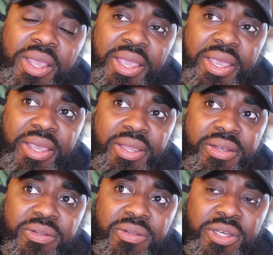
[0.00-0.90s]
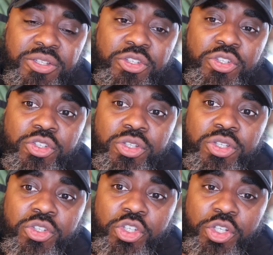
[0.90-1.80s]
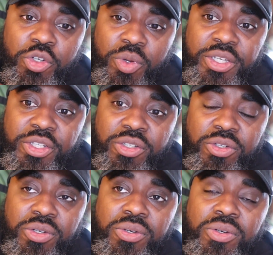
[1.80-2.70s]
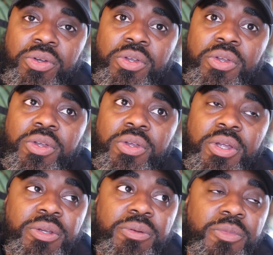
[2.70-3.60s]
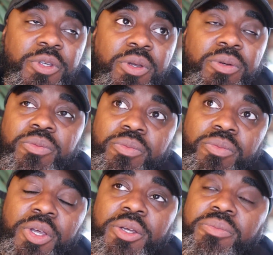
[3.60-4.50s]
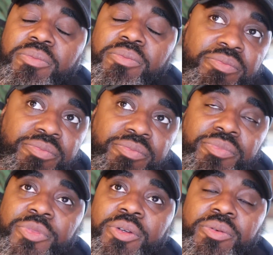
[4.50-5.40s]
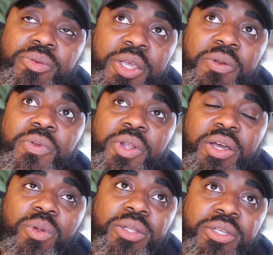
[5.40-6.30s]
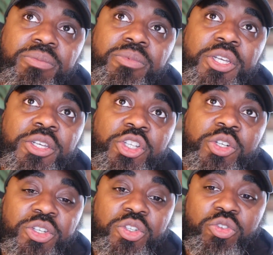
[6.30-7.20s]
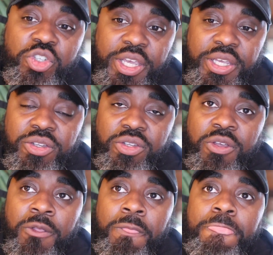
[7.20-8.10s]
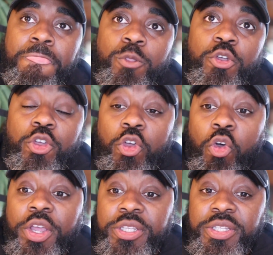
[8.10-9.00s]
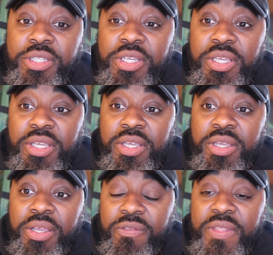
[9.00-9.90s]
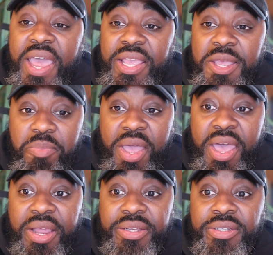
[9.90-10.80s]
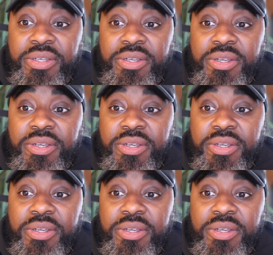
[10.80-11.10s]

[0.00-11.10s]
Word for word: and the generational uh, you know um, you know, influx like the the generational change you're going mm-hmm. to see that impact